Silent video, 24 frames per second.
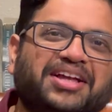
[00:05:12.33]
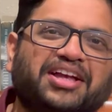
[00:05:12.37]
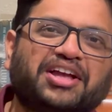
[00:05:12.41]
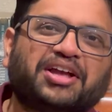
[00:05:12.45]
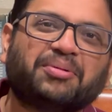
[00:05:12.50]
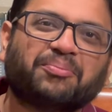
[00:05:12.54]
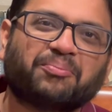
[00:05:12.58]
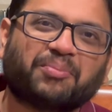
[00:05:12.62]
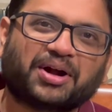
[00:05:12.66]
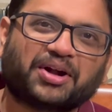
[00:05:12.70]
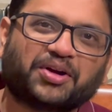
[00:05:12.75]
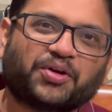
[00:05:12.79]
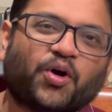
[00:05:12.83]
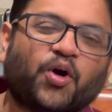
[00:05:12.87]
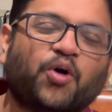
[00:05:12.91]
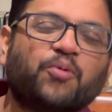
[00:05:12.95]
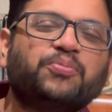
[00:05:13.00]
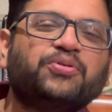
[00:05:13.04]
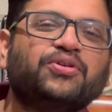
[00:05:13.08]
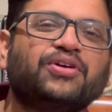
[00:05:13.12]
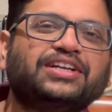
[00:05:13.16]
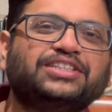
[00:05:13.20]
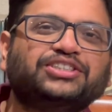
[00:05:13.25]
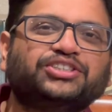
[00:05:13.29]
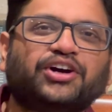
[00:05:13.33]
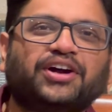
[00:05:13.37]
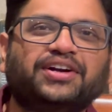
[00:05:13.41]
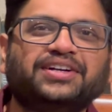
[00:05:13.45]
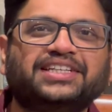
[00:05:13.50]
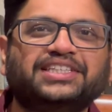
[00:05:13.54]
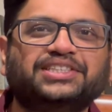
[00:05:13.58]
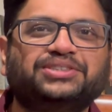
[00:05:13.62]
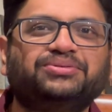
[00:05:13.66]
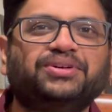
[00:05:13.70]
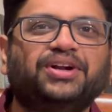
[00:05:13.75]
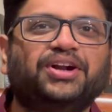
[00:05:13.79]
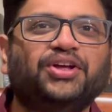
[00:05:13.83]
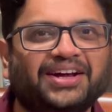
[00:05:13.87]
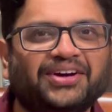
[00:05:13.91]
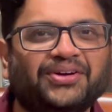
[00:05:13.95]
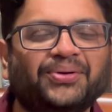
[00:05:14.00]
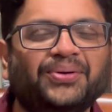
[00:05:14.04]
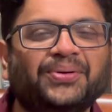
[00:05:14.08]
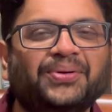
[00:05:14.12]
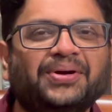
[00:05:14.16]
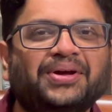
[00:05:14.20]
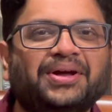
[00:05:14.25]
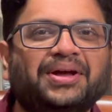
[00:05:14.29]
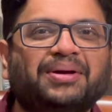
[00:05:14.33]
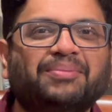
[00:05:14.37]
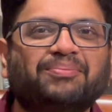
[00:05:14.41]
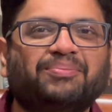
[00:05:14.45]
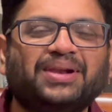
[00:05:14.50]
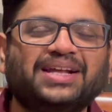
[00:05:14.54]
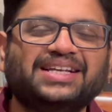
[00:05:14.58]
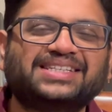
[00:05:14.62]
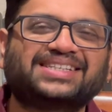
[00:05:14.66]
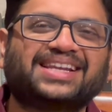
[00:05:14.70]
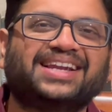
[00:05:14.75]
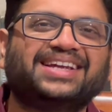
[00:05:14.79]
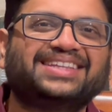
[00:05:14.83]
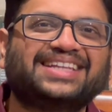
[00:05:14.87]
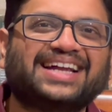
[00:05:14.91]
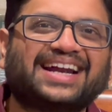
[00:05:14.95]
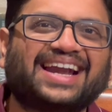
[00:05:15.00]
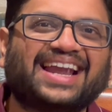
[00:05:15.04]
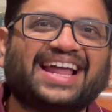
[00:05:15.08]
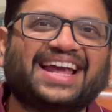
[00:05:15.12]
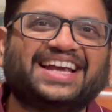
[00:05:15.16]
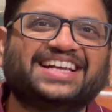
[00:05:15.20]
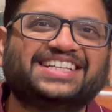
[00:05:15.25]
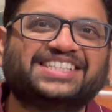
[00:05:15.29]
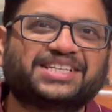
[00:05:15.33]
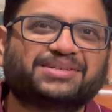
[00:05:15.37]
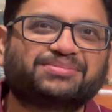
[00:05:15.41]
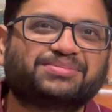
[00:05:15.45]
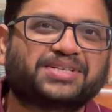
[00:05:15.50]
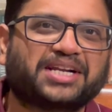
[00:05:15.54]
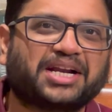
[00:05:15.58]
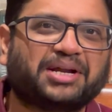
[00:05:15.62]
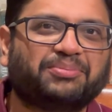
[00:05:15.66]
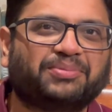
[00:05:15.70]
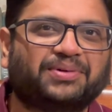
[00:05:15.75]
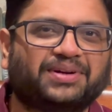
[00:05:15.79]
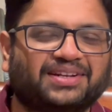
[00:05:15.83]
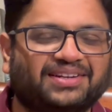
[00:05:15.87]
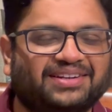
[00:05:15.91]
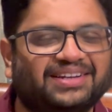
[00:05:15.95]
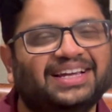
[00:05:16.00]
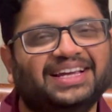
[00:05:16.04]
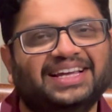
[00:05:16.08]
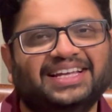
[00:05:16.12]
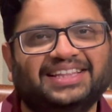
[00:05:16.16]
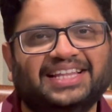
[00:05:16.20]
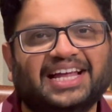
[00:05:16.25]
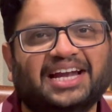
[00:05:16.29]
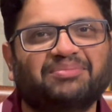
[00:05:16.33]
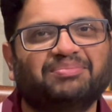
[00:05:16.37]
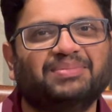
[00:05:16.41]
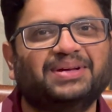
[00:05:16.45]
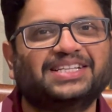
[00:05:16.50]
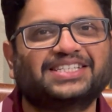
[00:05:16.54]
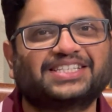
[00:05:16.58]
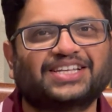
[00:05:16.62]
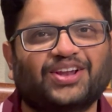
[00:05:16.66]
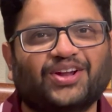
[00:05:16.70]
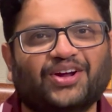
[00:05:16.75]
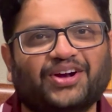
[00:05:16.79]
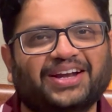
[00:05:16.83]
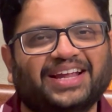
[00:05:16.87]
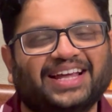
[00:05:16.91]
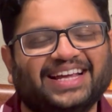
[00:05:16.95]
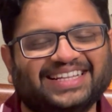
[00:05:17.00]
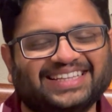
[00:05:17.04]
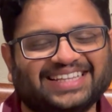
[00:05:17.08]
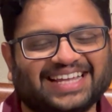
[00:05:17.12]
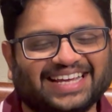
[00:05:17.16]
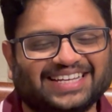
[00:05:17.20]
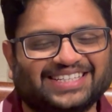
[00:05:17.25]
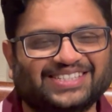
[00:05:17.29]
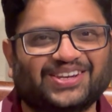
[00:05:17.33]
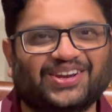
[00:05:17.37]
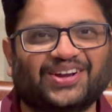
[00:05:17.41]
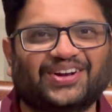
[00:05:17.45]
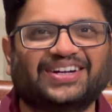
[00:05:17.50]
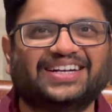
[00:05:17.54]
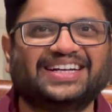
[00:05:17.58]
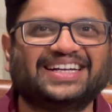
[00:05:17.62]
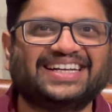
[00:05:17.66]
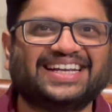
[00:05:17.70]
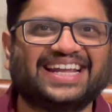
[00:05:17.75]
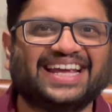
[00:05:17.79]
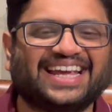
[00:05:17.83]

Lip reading: But hope you enjoyed this video. Please click that like and subscribe button. That means a lot. Thanks a lot. Take